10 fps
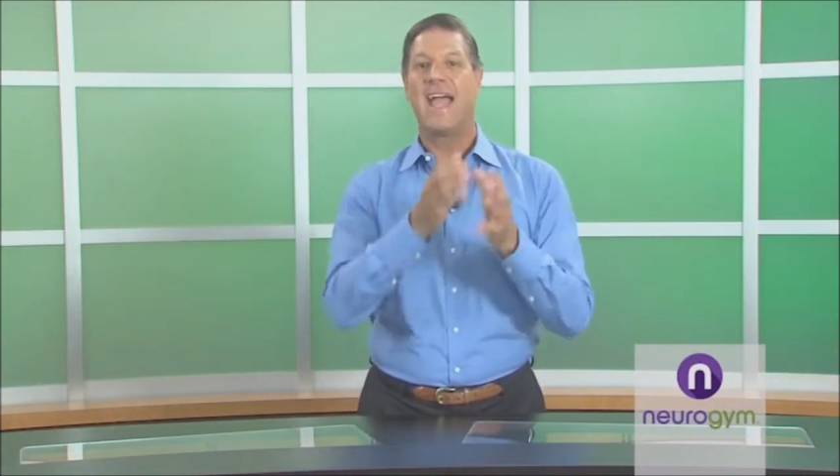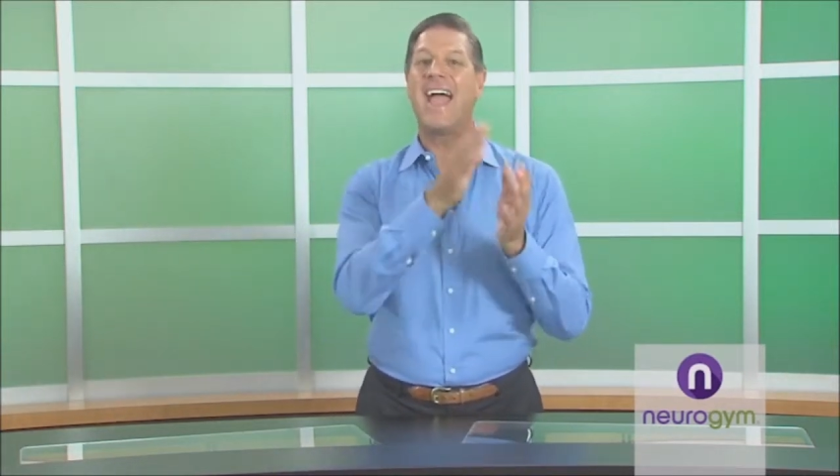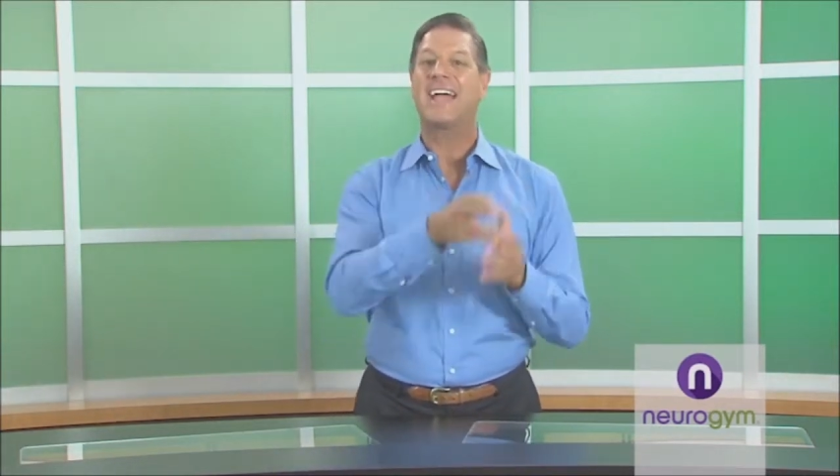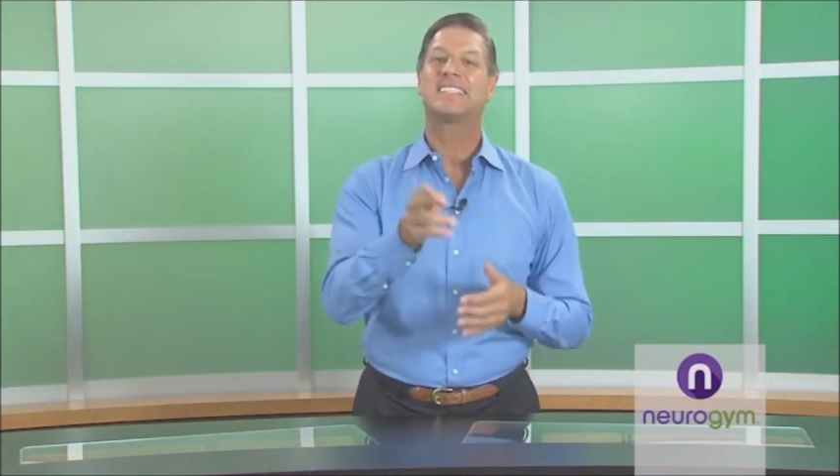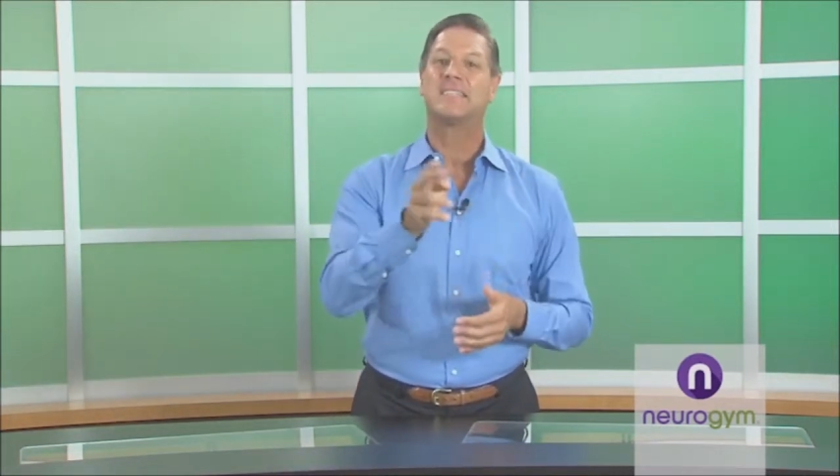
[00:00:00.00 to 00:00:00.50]

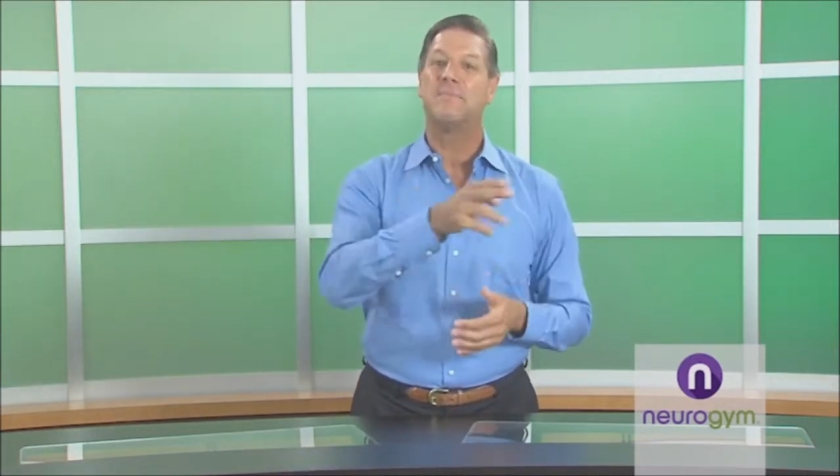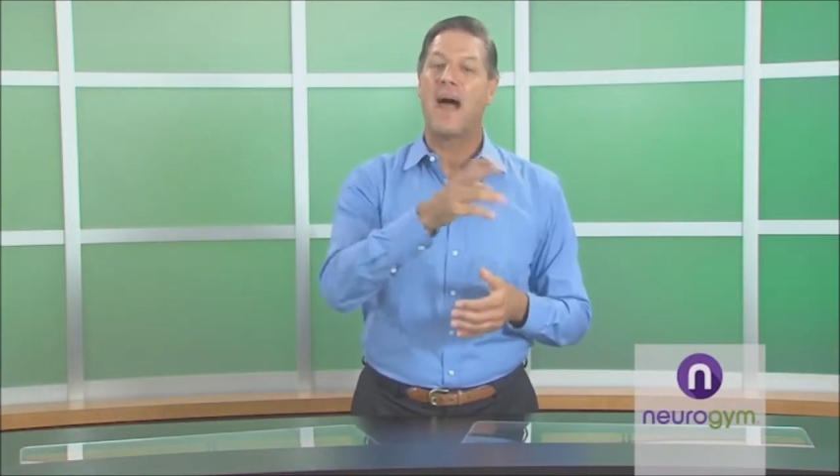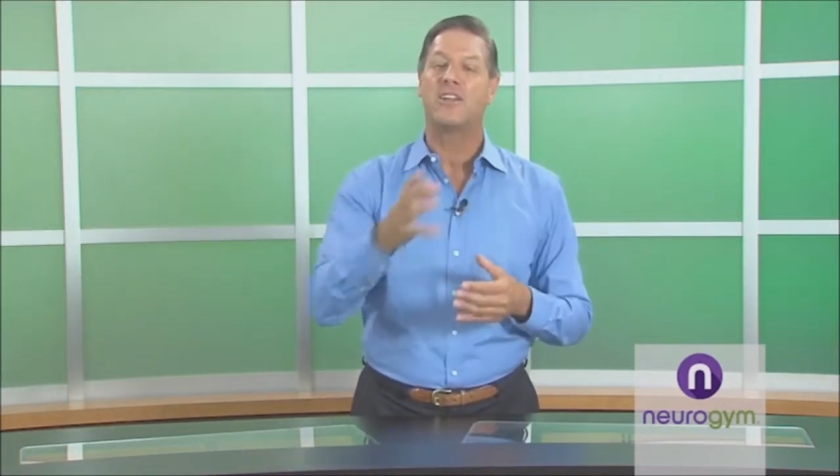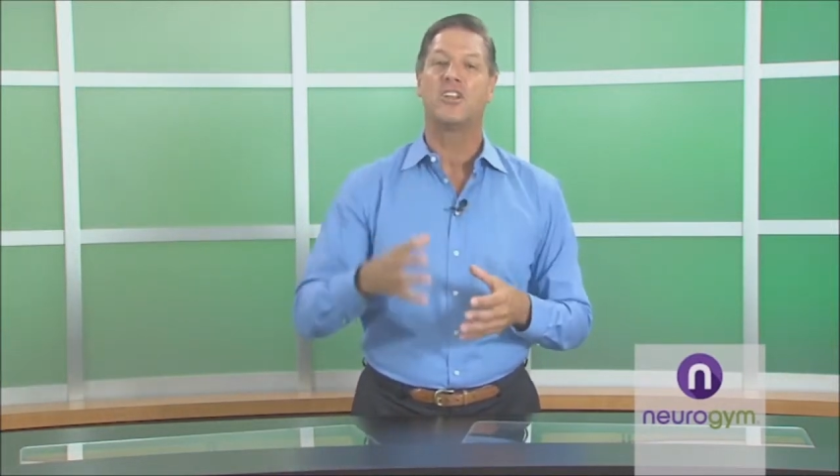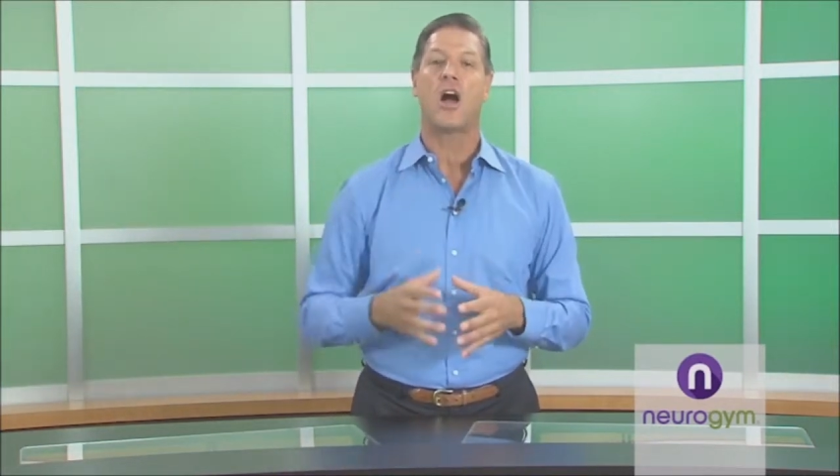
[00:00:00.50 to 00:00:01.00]
X
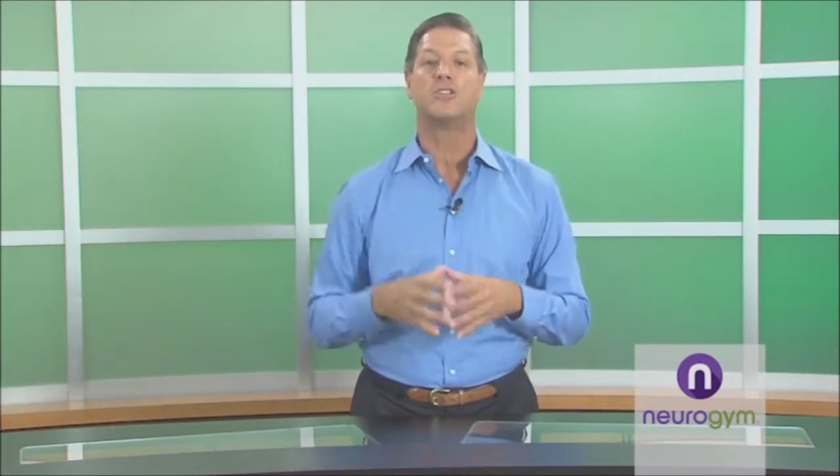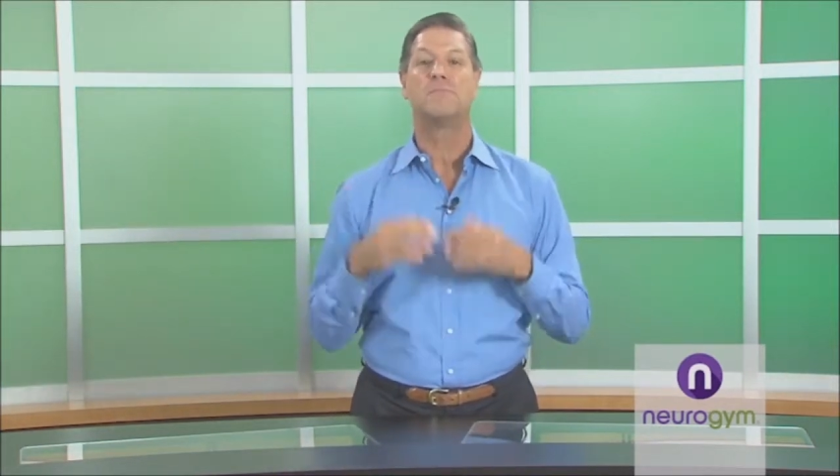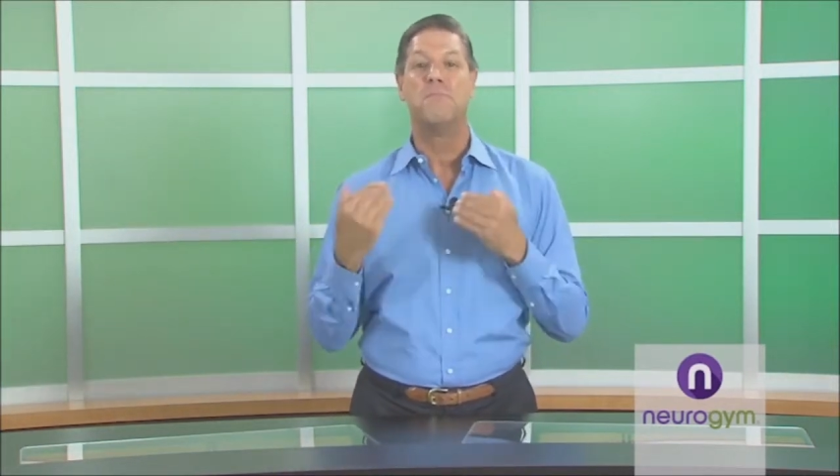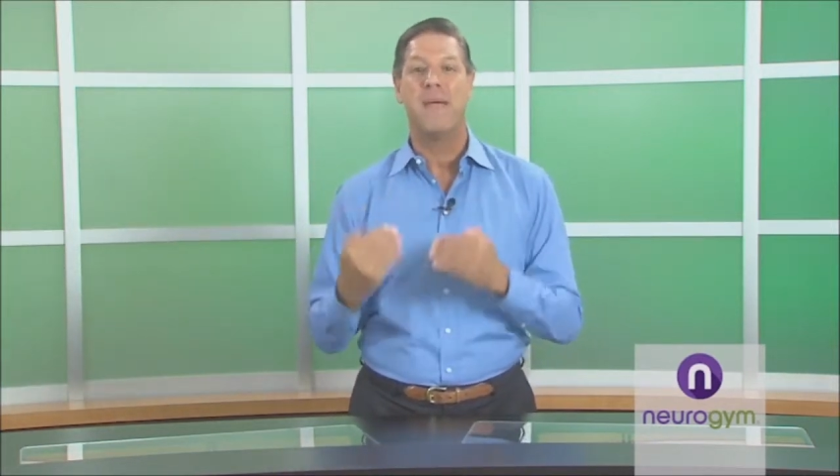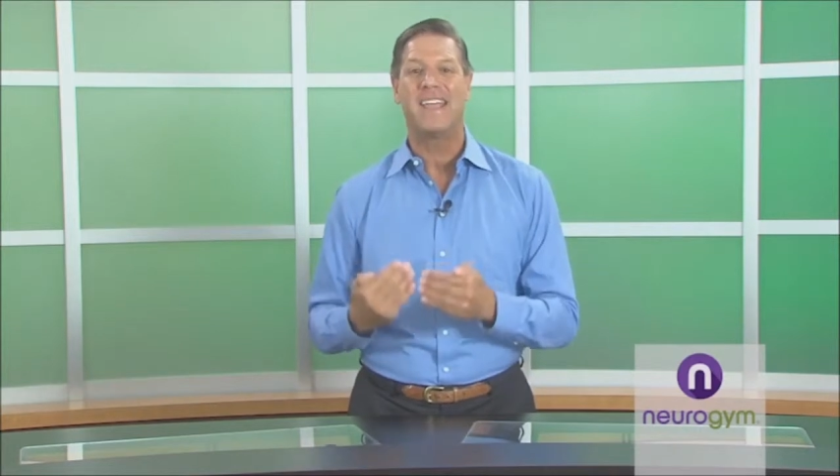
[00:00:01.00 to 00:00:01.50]
amount of dollars
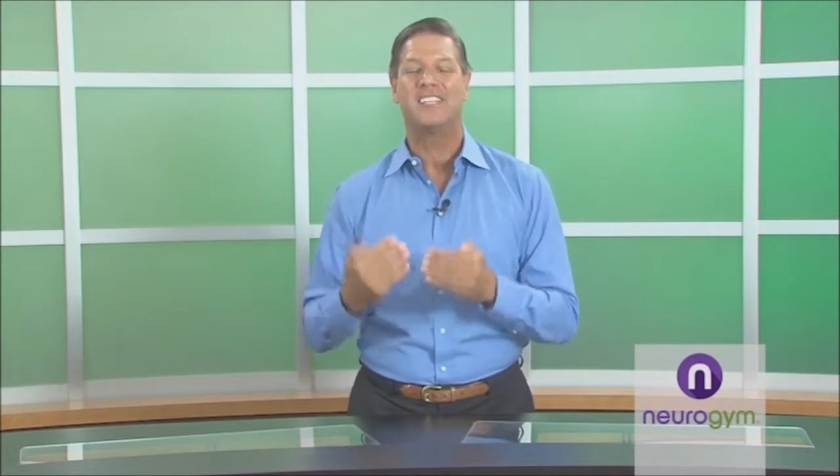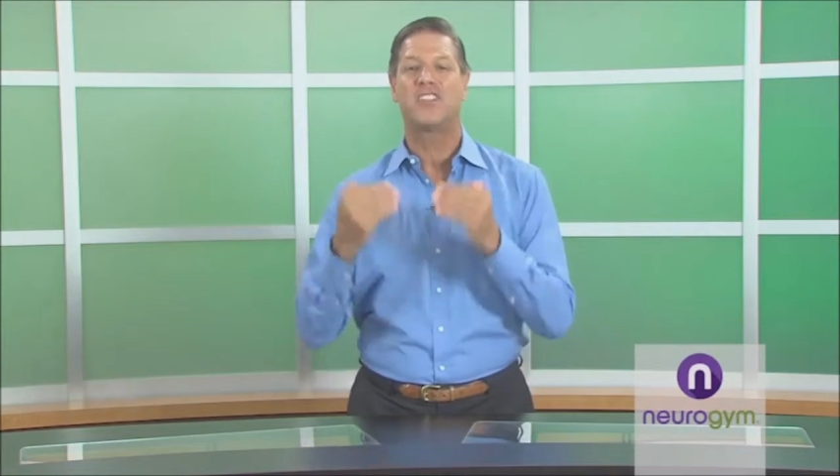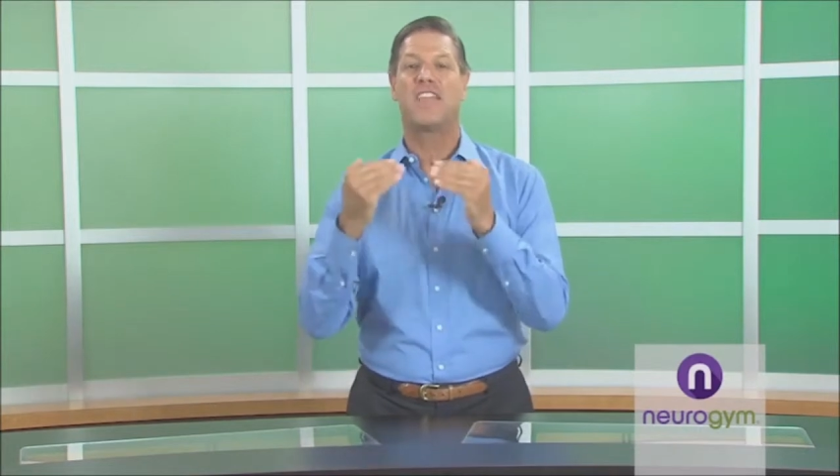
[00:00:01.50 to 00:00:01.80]
based